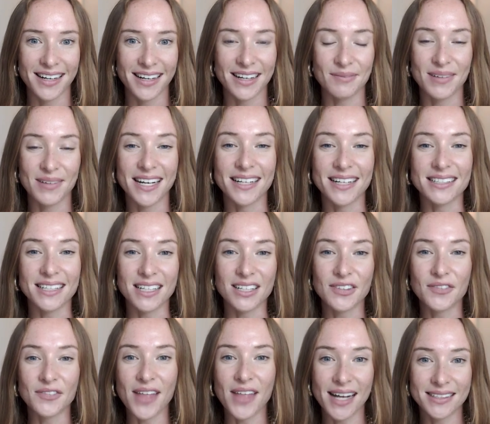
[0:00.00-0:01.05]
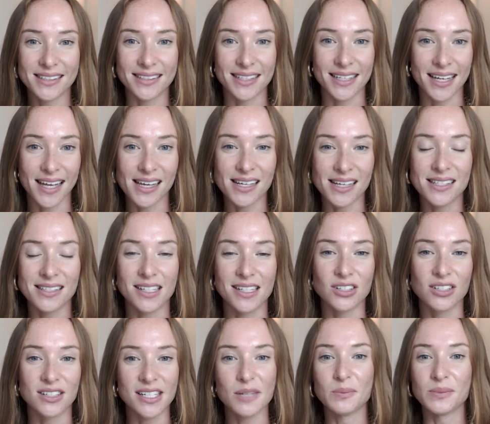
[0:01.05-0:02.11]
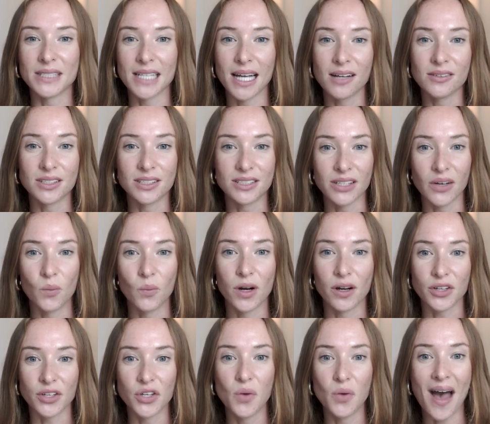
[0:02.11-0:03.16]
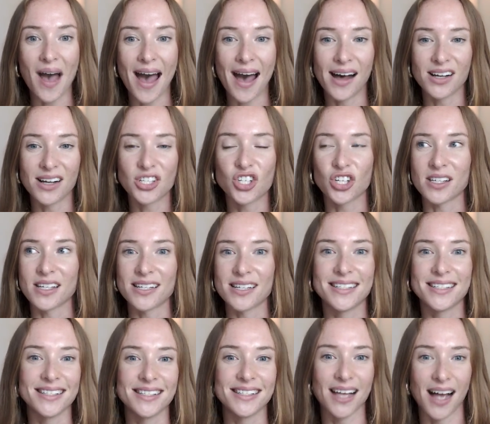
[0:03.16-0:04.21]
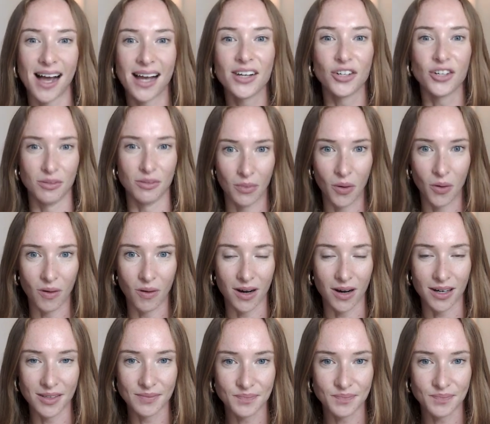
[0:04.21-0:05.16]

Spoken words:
Because if that's the case, then deep down somewhere you actually desire more.